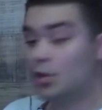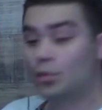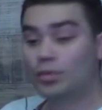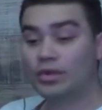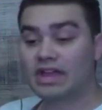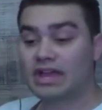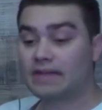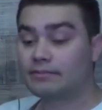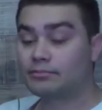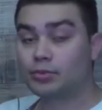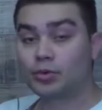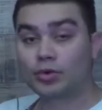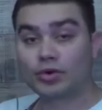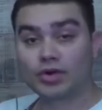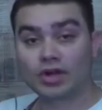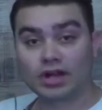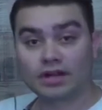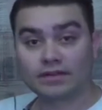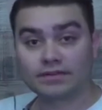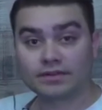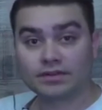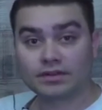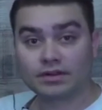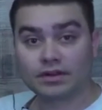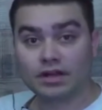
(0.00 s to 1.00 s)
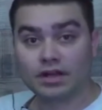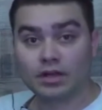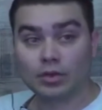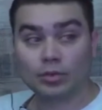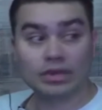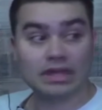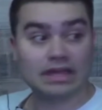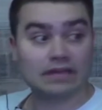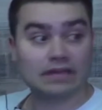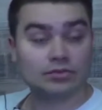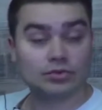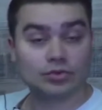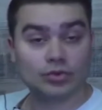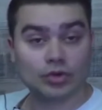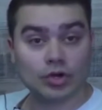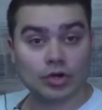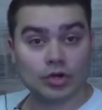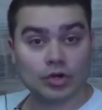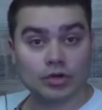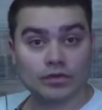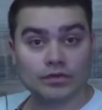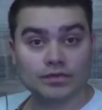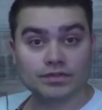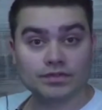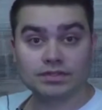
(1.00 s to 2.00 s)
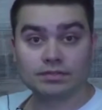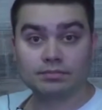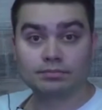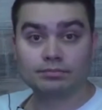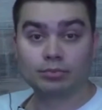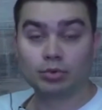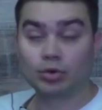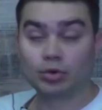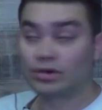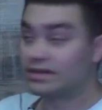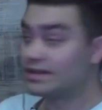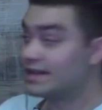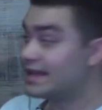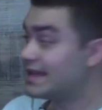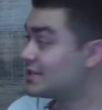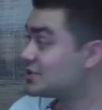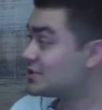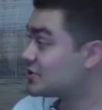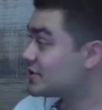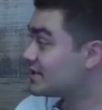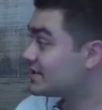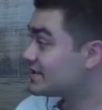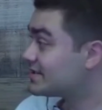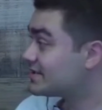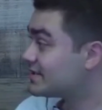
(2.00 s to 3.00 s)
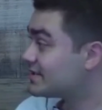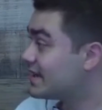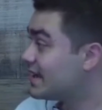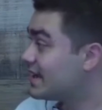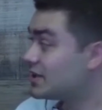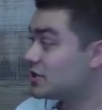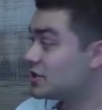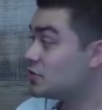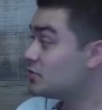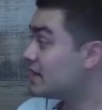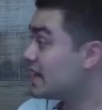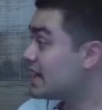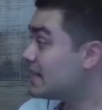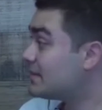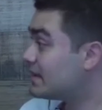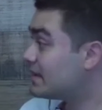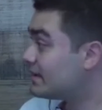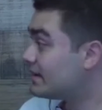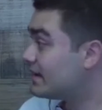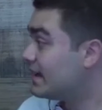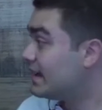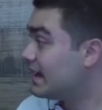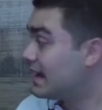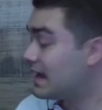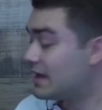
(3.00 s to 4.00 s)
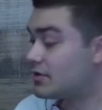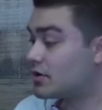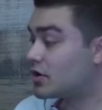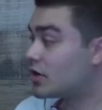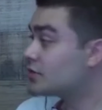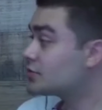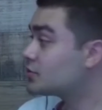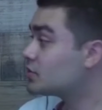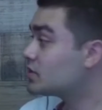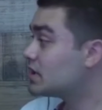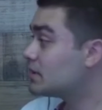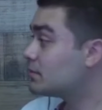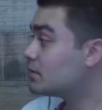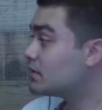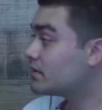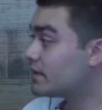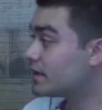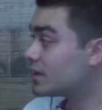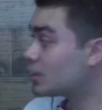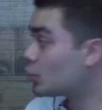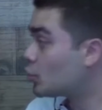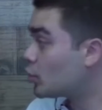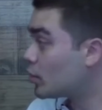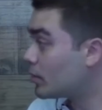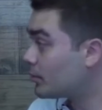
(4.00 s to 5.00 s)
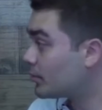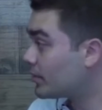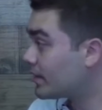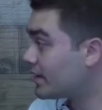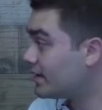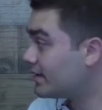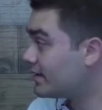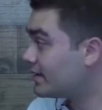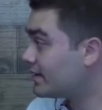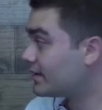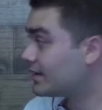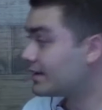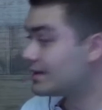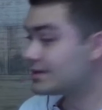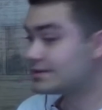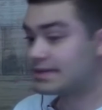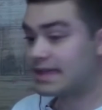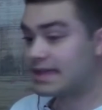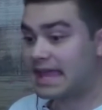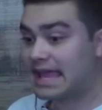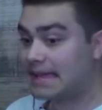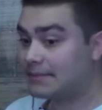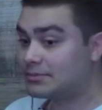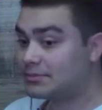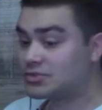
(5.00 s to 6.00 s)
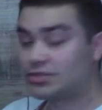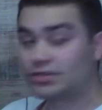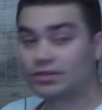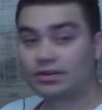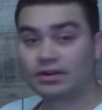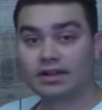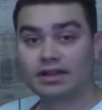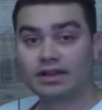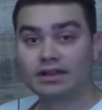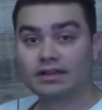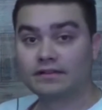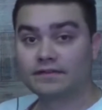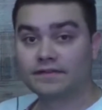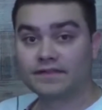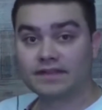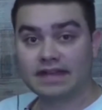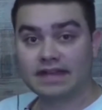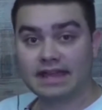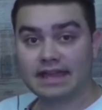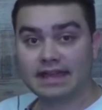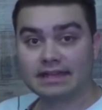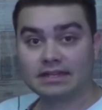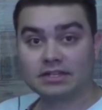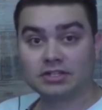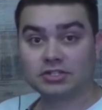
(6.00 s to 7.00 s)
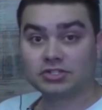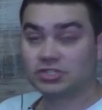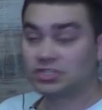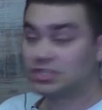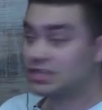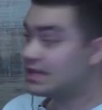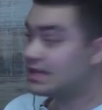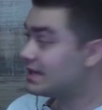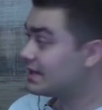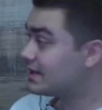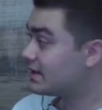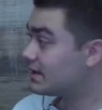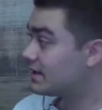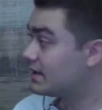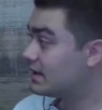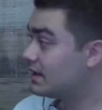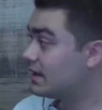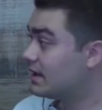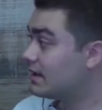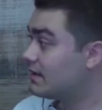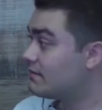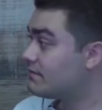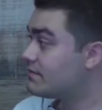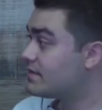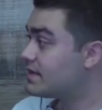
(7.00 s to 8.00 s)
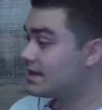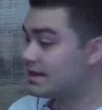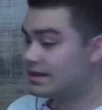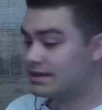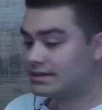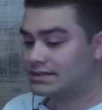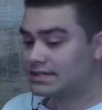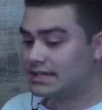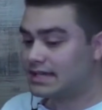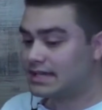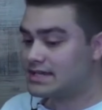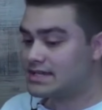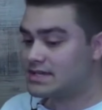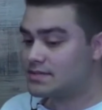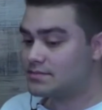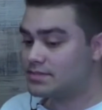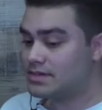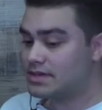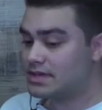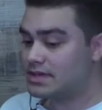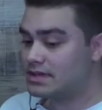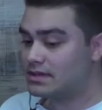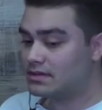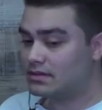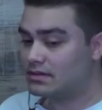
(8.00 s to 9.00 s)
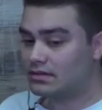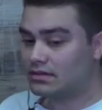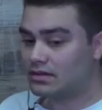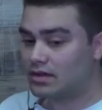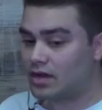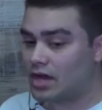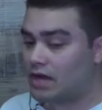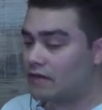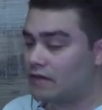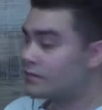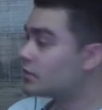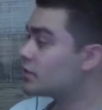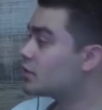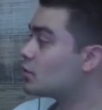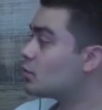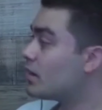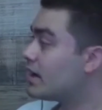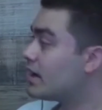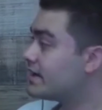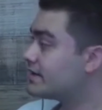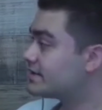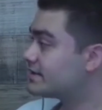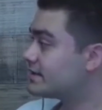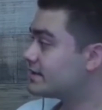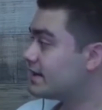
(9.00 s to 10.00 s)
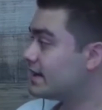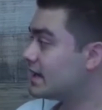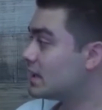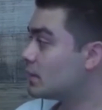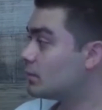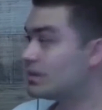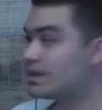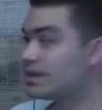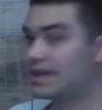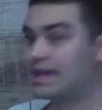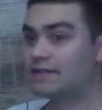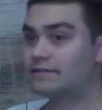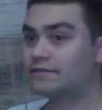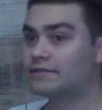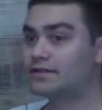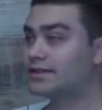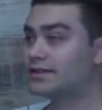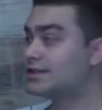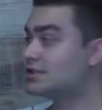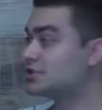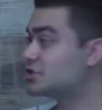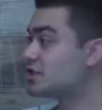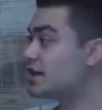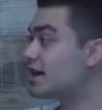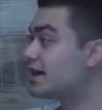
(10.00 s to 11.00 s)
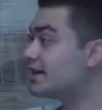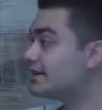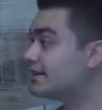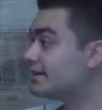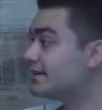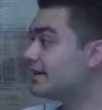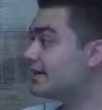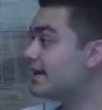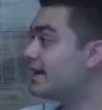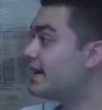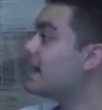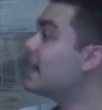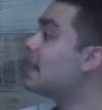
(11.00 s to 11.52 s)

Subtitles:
We have Port Arthur, we have Groves, Port Neches, you name it. And there are also a number of unincorporated areas, Hampshire, Fannett, Cheek, that tend to be off on the wayside. And we can't forget China.